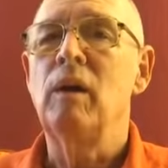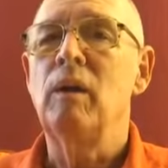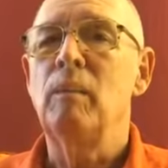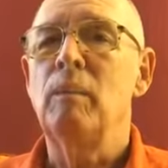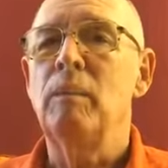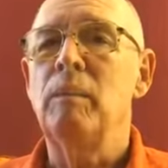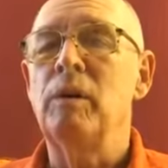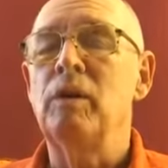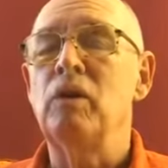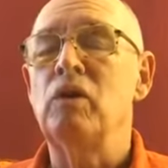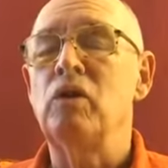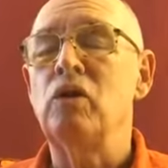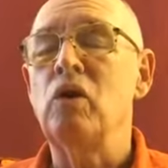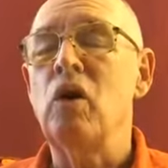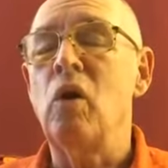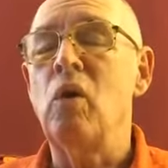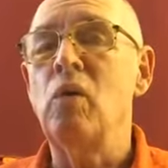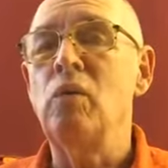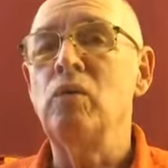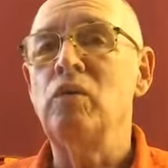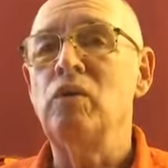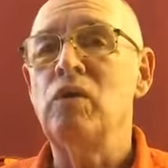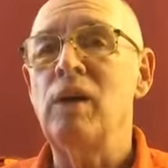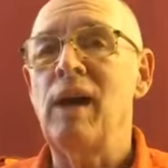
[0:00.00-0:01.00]
But
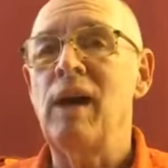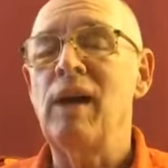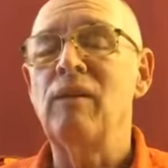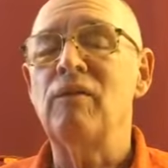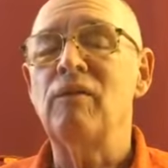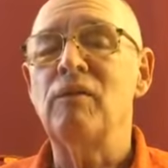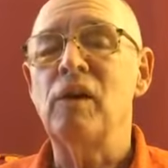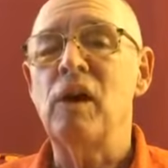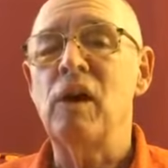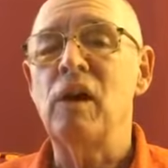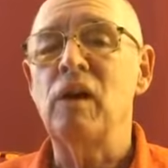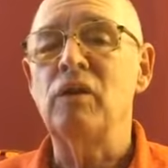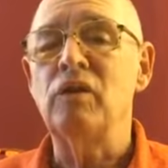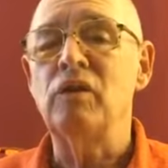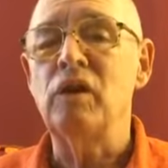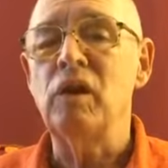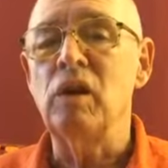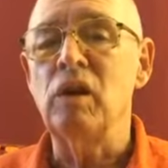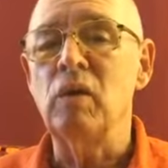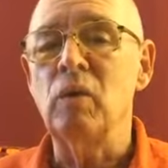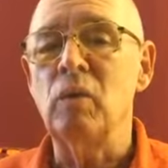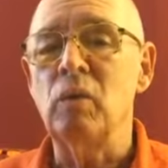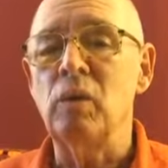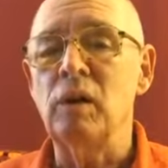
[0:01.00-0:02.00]
don't take
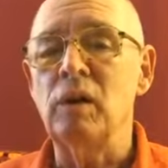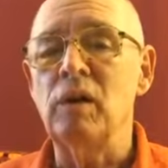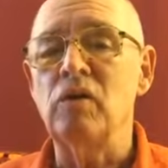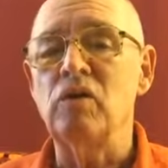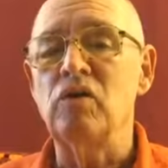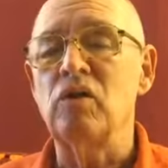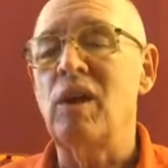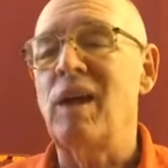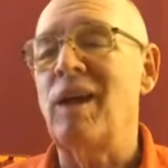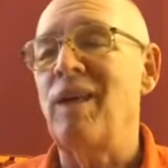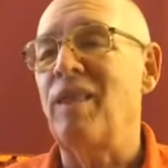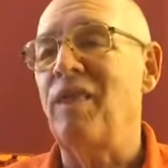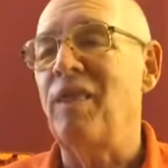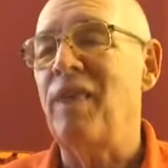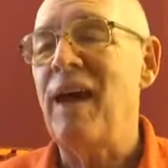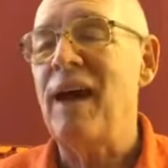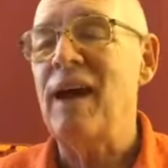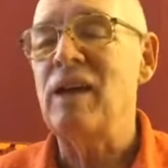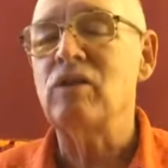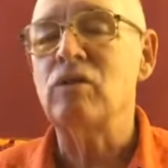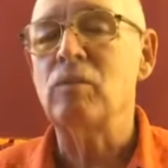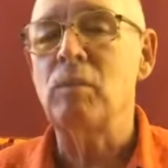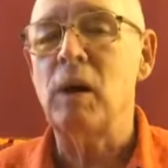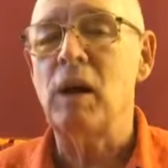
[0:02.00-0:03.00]
volunteer work and say,
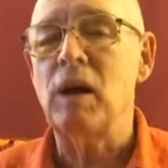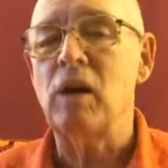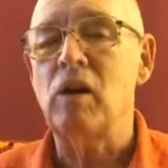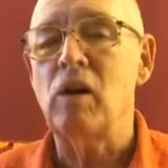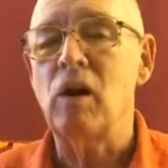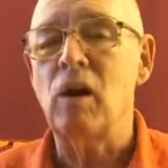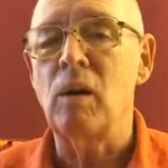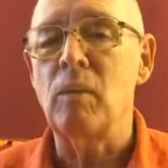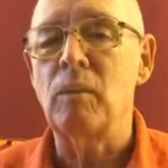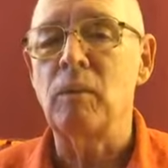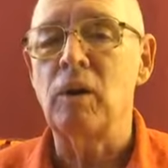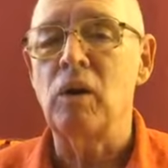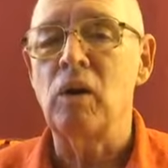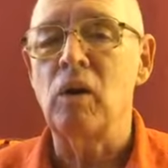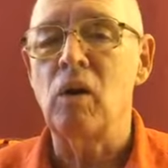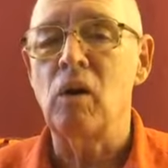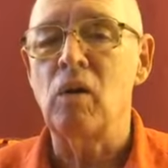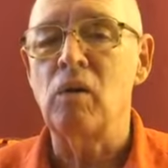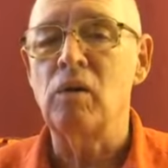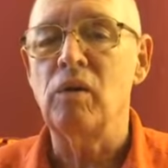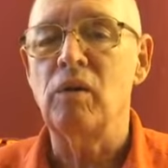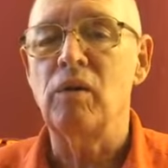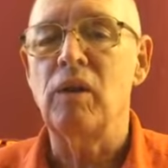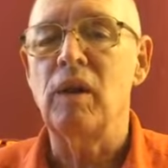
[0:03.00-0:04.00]
that's my karma
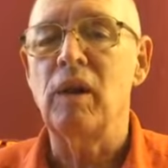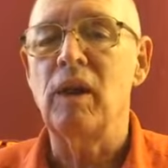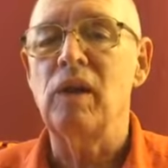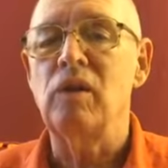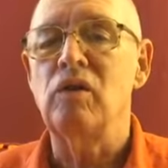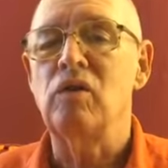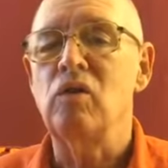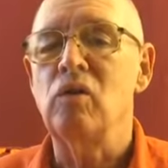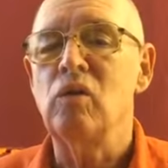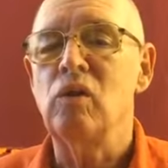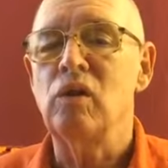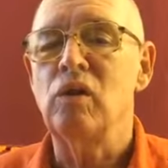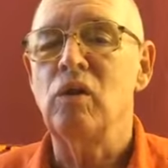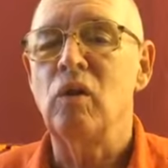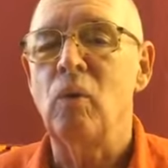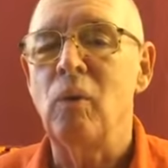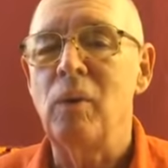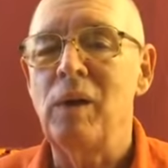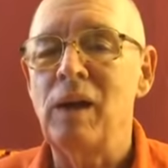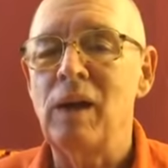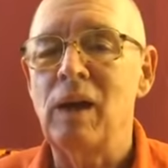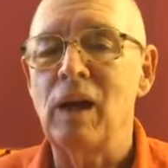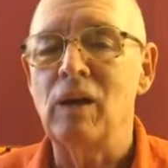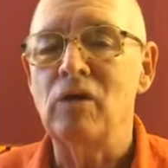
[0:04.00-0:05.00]
yoga that I do on the
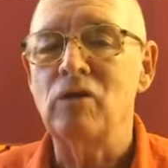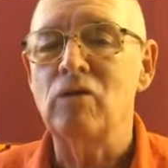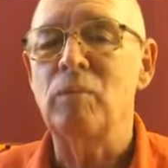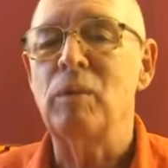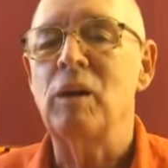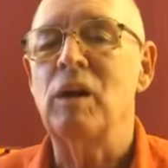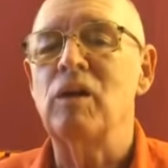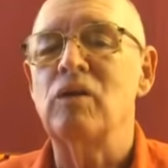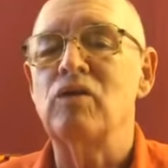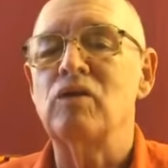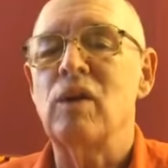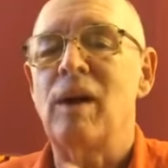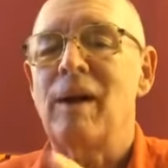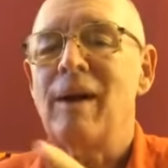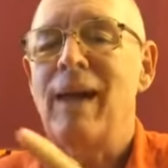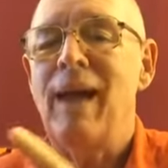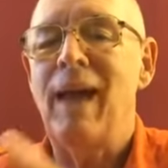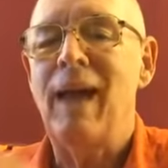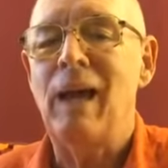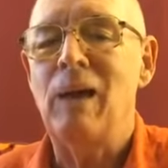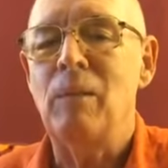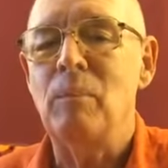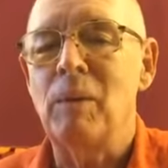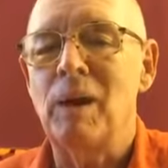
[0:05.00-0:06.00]
weekends because I
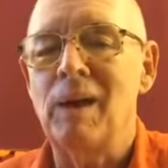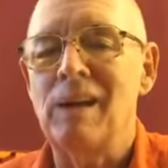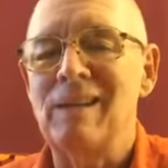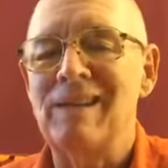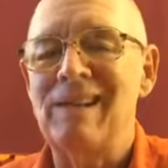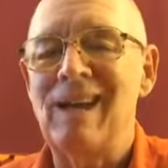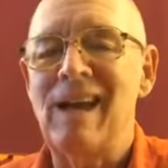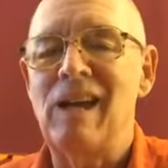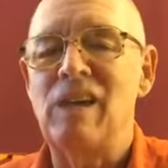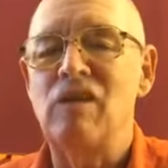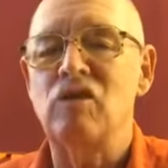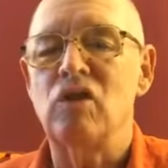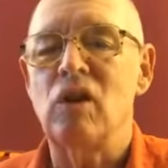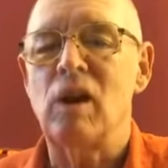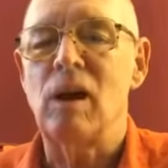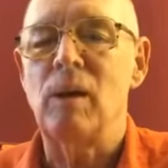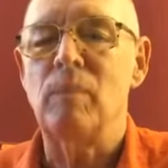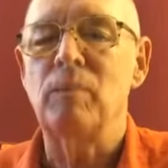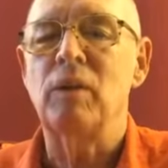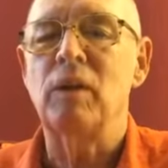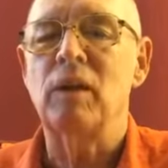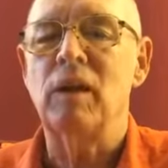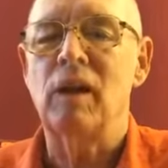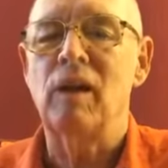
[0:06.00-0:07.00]
hate my day
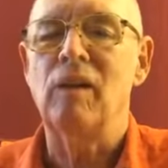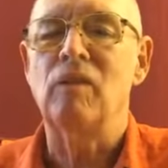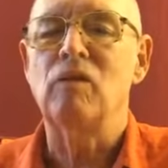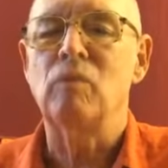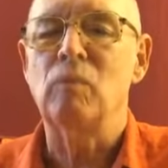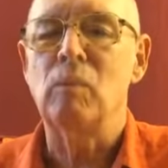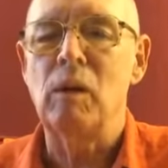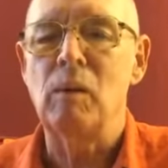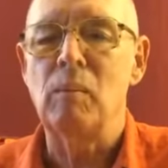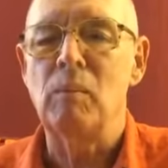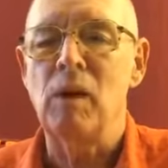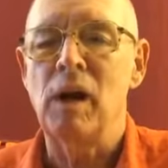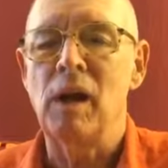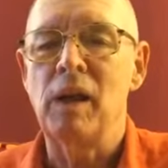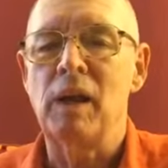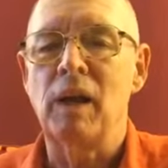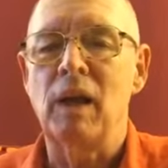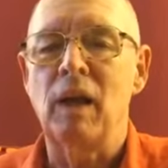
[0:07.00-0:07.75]
job that gives me money.